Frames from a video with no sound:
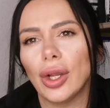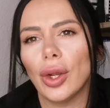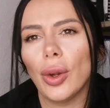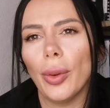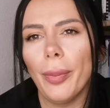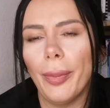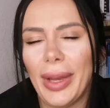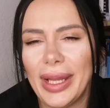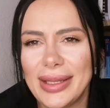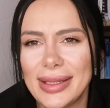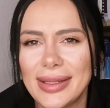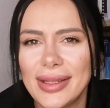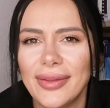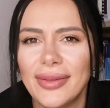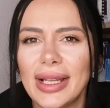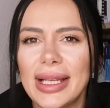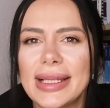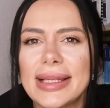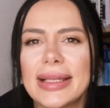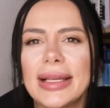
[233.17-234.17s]

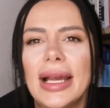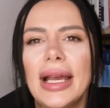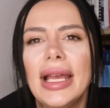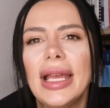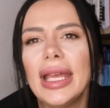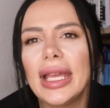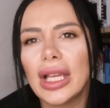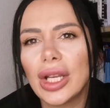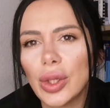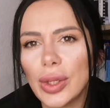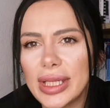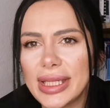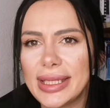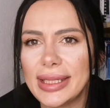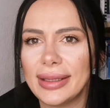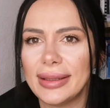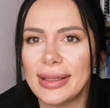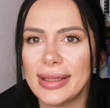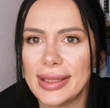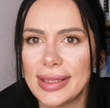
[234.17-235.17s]
competitiveness,
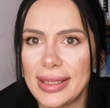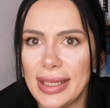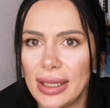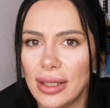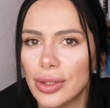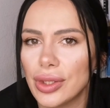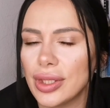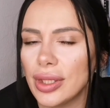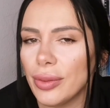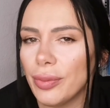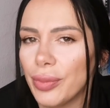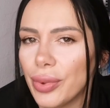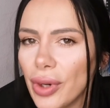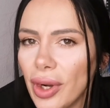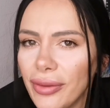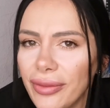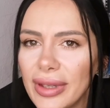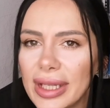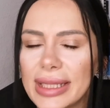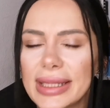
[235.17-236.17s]
increasing the sales and
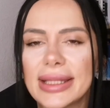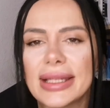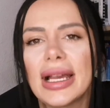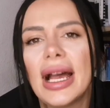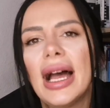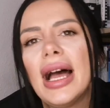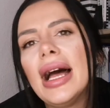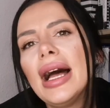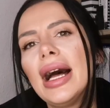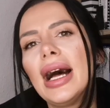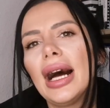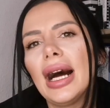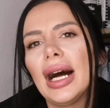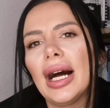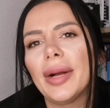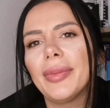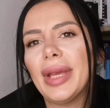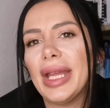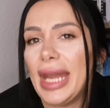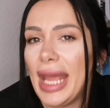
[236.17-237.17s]
profits,
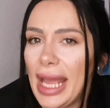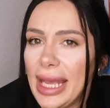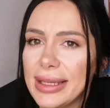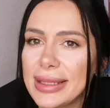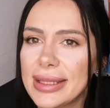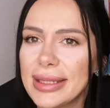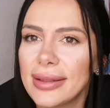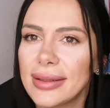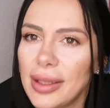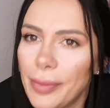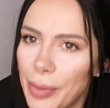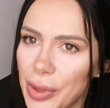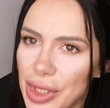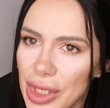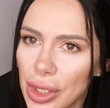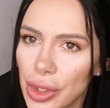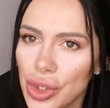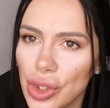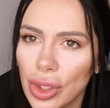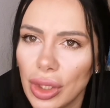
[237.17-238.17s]
enhancing the
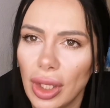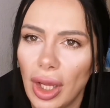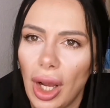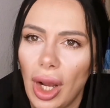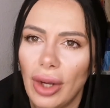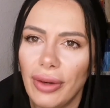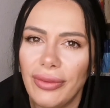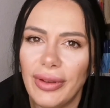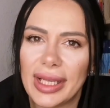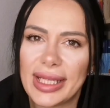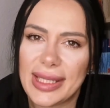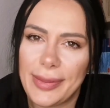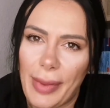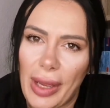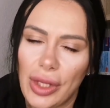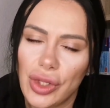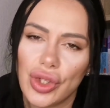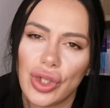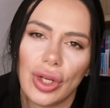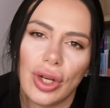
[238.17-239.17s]
potential of
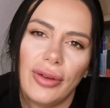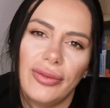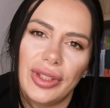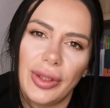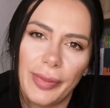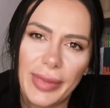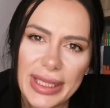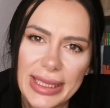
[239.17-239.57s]
expansion of the